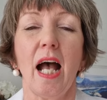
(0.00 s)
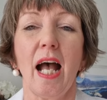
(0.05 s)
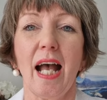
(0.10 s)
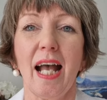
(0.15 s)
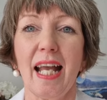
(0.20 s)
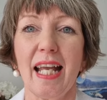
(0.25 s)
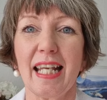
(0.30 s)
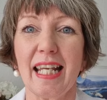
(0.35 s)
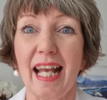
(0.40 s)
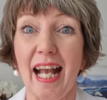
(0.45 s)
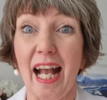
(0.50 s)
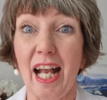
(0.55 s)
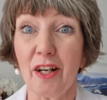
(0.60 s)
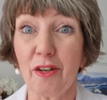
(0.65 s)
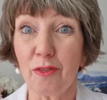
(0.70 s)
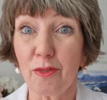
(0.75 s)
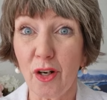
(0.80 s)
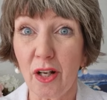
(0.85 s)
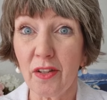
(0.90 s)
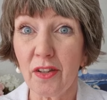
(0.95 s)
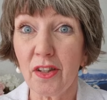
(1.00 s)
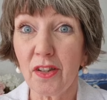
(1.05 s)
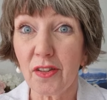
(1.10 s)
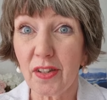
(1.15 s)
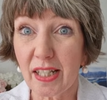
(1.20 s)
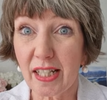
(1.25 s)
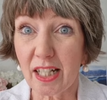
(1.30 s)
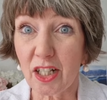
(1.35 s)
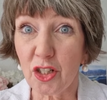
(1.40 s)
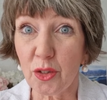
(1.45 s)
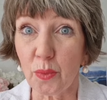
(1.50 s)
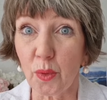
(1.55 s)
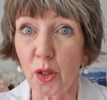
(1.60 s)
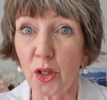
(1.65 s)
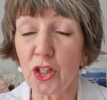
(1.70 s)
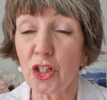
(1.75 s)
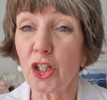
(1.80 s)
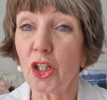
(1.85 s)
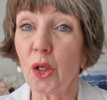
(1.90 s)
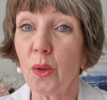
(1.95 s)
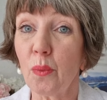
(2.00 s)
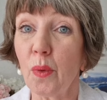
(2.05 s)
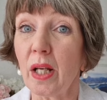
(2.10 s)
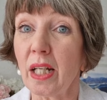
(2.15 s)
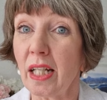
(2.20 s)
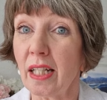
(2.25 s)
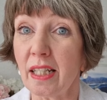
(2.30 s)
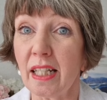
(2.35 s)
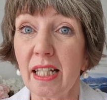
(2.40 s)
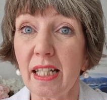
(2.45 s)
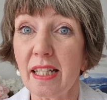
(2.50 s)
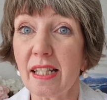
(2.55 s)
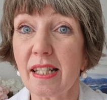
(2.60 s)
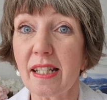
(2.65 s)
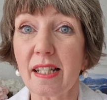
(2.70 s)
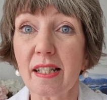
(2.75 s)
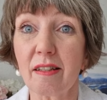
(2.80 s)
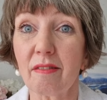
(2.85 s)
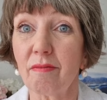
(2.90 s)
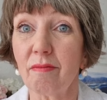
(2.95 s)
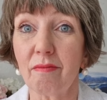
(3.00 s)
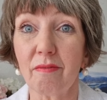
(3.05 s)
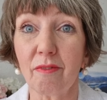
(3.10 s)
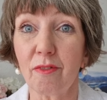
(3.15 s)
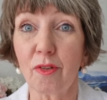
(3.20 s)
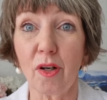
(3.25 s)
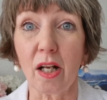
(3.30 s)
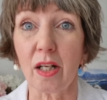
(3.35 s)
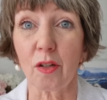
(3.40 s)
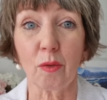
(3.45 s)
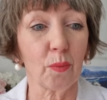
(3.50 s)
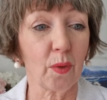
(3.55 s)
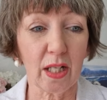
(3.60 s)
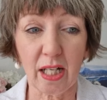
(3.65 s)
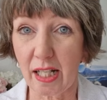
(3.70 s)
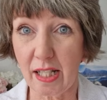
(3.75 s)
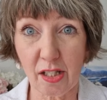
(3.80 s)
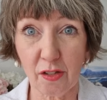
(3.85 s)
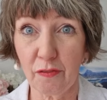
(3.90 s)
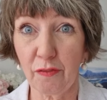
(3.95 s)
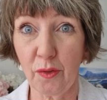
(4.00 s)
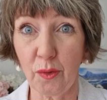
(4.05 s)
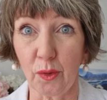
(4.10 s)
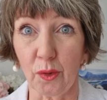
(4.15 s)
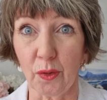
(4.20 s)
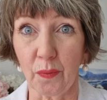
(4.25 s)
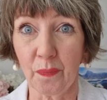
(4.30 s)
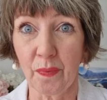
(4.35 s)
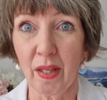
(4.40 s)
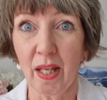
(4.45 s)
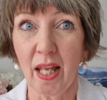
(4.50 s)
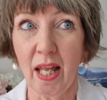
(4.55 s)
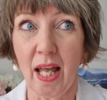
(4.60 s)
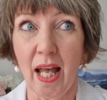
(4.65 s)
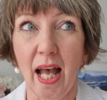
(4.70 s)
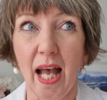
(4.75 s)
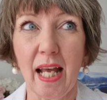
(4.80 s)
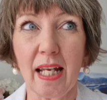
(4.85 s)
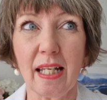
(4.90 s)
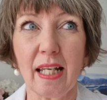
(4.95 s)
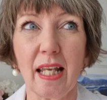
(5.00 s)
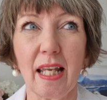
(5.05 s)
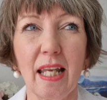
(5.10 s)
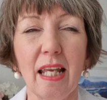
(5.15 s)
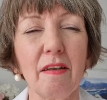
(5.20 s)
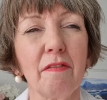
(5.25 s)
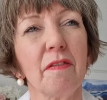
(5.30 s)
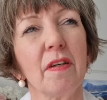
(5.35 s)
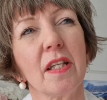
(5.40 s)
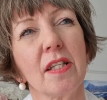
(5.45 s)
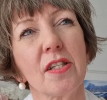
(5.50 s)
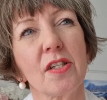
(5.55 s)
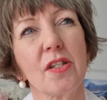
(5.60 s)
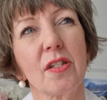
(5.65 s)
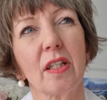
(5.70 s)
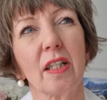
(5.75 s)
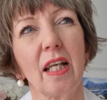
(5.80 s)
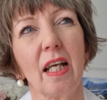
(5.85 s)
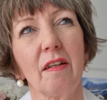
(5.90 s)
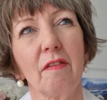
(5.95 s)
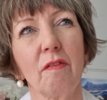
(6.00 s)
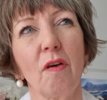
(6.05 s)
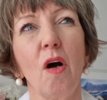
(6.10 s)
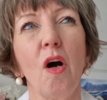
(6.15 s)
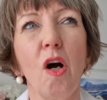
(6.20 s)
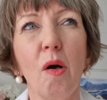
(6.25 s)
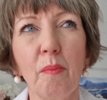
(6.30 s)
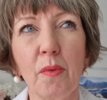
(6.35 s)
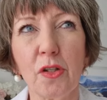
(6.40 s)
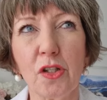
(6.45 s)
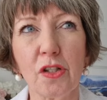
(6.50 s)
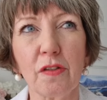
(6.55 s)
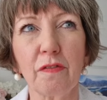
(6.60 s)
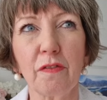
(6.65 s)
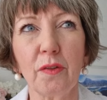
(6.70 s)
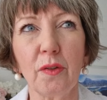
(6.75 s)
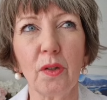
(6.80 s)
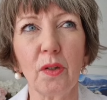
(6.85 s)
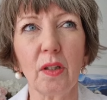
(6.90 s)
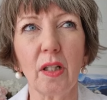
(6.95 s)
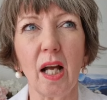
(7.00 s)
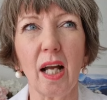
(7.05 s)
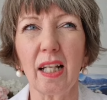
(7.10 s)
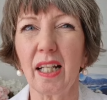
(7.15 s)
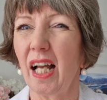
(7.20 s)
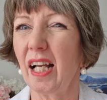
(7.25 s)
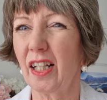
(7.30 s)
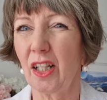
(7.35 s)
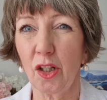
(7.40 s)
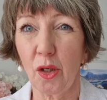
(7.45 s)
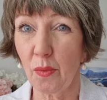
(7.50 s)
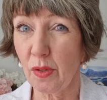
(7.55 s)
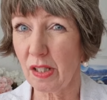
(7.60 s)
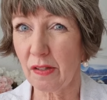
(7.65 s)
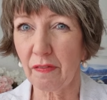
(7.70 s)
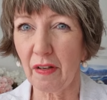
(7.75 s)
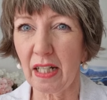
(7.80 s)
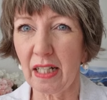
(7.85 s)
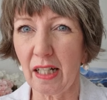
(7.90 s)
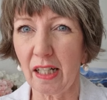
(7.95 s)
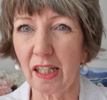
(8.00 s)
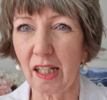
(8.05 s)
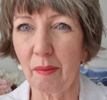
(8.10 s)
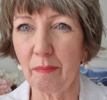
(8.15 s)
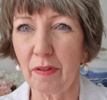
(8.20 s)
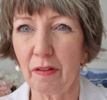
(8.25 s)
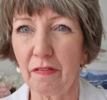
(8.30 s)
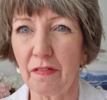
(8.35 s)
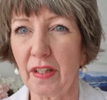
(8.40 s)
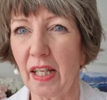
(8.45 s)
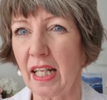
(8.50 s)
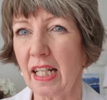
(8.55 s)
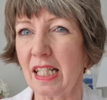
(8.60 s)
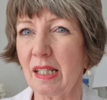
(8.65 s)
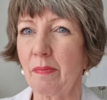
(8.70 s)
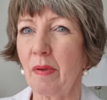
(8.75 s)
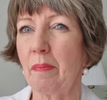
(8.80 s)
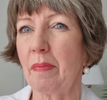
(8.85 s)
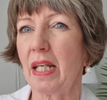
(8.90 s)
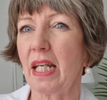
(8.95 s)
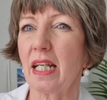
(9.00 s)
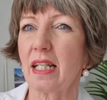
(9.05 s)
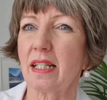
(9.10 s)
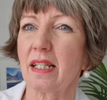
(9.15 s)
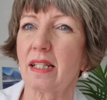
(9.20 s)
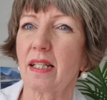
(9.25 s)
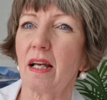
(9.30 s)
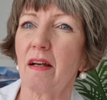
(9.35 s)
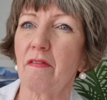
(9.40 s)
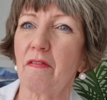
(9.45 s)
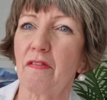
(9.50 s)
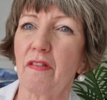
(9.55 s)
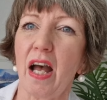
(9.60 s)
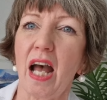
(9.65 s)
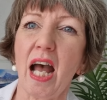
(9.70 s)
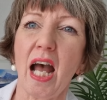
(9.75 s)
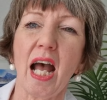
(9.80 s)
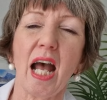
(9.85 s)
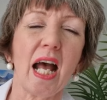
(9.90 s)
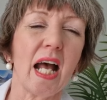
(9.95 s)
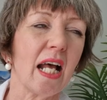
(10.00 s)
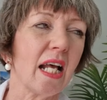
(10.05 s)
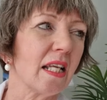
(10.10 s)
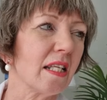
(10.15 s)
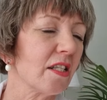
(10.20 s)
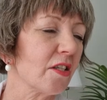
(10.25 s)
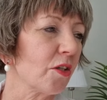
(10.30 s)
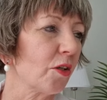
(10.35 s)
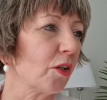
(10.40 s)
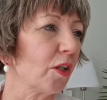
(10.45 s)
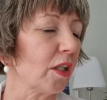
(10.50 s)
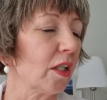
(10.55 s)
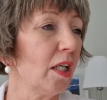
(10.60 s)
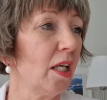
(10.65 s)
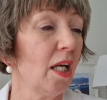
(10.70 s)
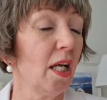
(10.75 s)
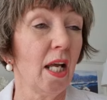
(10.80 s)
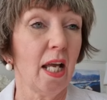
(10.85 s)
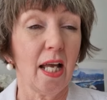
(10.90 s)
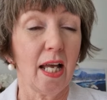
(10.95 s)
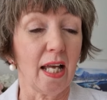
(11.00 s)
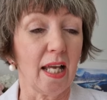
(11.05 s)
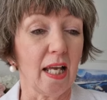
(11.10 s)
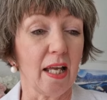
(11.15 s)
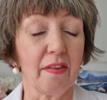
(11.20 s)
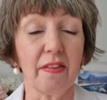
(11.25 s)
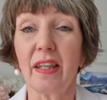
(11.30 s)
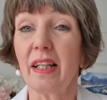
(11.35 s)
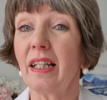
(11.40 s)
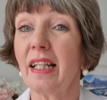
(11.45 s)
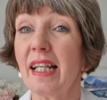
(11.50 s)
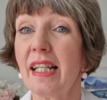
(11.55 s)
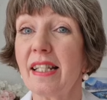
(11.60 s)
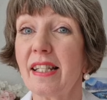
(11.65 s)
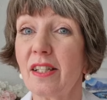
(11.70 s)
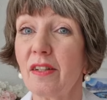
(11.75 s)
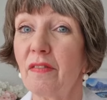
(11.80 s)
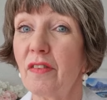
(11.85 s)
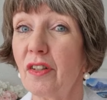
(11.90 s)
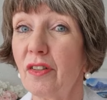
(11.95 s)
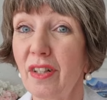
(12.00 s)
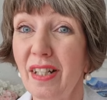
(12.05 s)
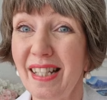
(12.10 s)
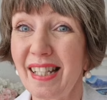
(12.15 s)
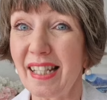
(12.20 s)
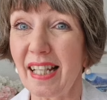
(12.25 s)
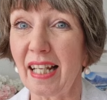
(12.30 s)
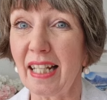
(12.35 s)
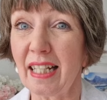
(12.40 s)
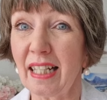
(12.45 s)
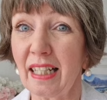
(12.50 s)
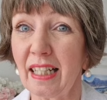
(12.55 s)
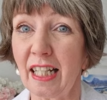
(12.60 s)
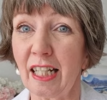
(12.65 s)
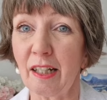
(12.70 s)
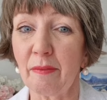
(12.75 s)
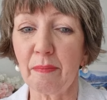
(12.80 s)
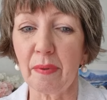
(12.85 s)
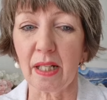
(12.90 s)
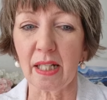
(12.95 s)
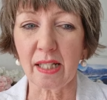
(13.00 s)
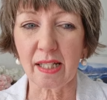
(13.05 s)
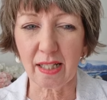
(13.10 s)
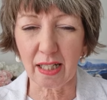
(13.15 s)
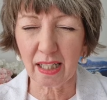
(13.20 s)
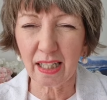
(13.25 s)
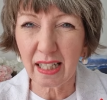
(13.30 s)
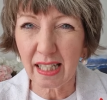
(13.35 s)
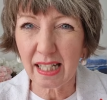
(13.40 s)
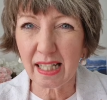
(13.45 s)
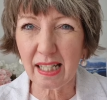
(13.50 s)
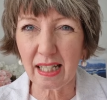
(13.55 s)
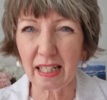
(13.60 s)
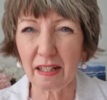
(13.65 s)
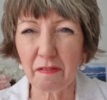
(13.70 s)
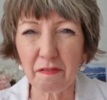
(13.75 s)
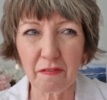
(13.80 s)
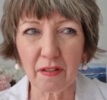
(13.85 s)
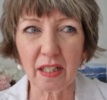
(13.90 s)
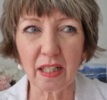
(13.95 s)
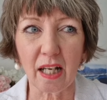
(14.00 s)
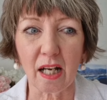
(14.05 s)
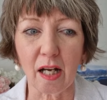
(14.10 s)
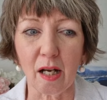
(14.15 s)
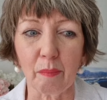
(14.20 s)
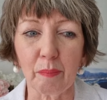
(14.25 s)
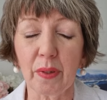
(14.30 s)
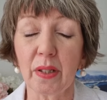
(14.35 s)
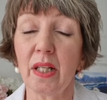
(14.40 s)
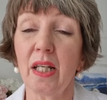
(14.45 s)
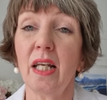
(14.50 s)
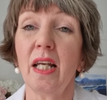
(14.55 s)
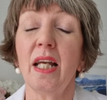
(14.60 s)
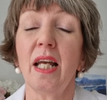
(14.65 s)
I run the dishwasher when it needs run, when it's full. And if it's kind of almost full, I can always find a couple of things. Maybe it's a vase or the lids of the recycling bins. I can easily fill it up.